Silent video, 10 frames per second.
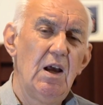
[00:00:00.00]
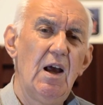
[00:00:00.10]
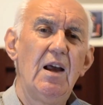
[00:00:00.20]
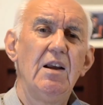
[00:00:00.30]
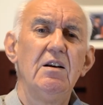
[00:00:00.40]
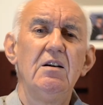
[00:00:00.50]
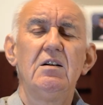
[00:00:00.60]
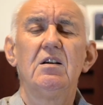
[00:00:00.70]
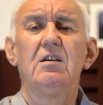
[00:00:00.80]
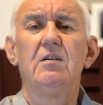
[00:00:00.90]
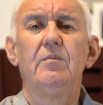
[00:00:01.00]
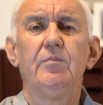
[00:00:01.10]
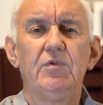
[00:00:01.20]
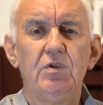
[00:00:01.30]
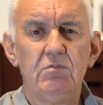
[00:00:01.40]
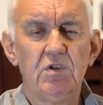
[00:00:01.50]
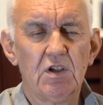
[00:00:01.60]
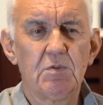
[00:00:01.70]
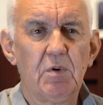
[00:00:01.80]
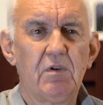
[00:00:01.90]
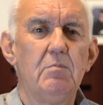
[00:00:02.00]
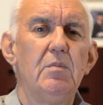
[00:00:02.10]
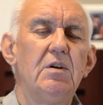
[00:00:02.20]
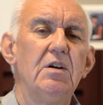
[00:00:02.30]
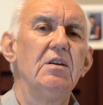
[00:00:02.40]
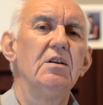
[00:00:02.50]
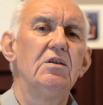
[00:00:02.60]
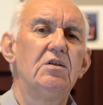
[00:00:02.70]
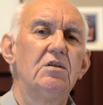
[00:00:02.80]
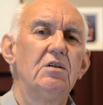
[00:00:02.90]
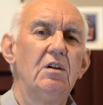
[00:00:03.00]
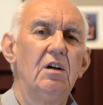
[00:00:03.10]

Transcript: And uh, just bear in mind that,